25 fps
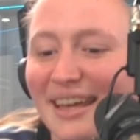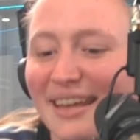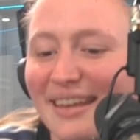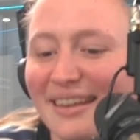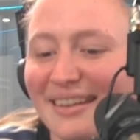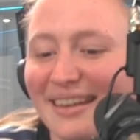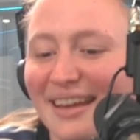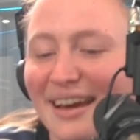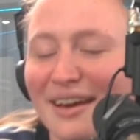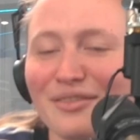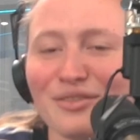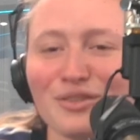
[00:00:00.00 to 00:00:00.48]

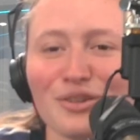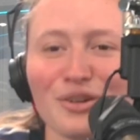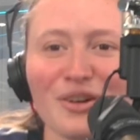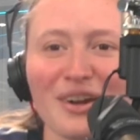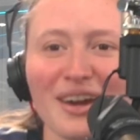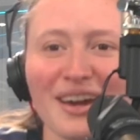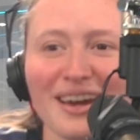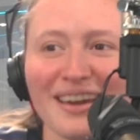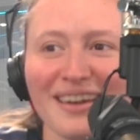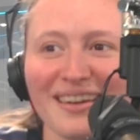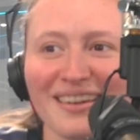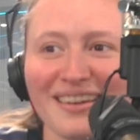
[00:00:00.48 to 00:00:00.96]
And
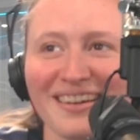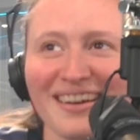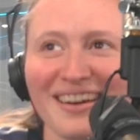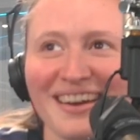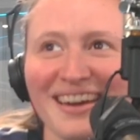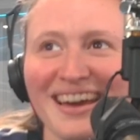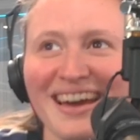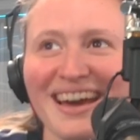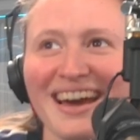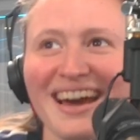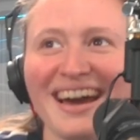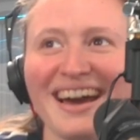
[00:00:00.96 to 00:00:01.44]
after I
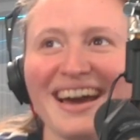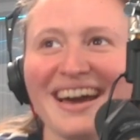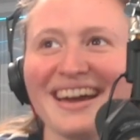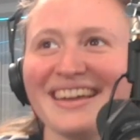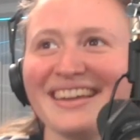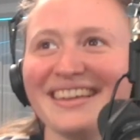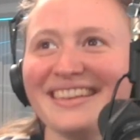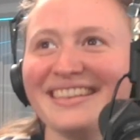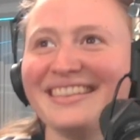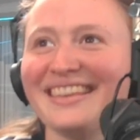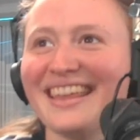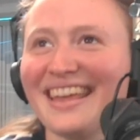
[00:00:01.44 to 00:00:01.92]

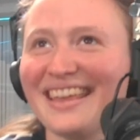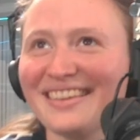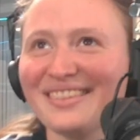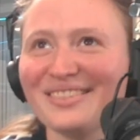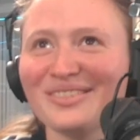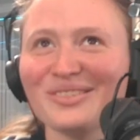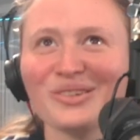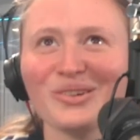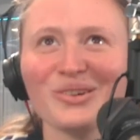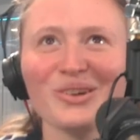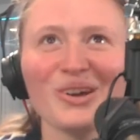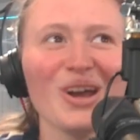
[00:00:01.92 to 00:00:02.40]

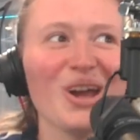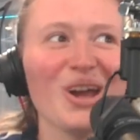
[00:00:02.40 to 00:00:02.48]
taste the